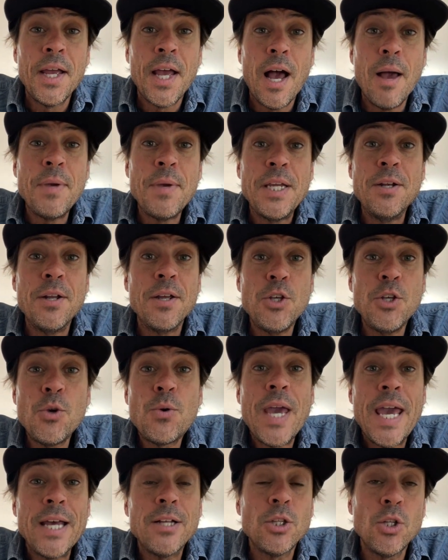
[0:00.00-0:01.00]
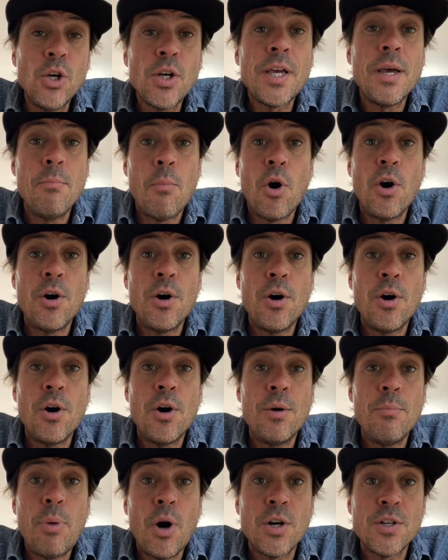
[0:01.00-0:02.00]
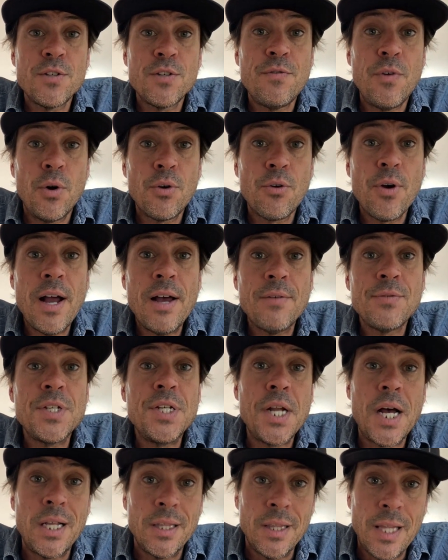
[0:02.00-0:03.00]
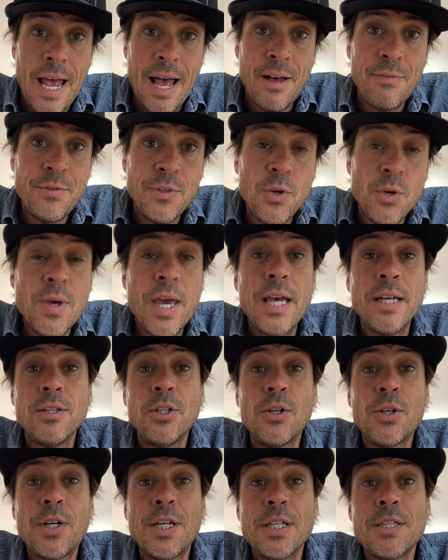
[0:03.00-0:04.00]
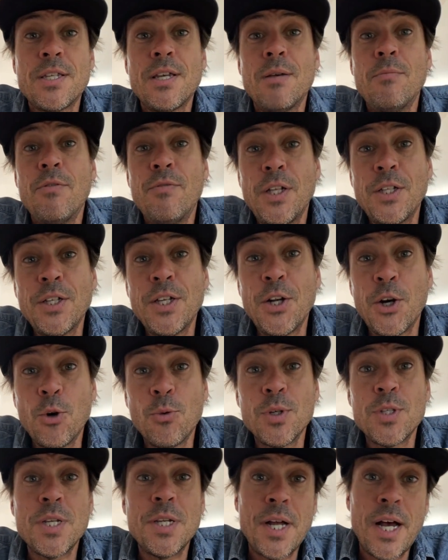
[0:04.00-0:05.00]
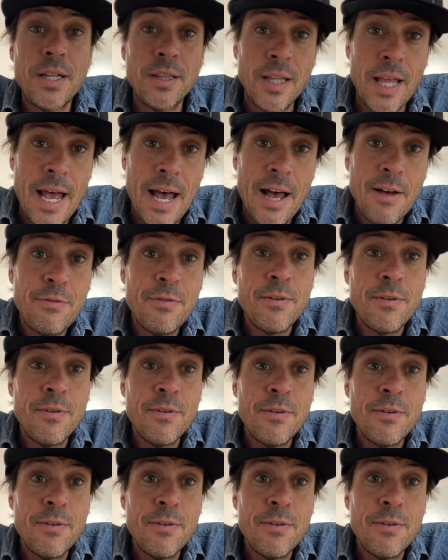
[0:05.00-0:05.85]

I mean, you can't look at Martin Parr's photographs and not laugh. You can't look at some of Elliot Erwitt's and not laugh.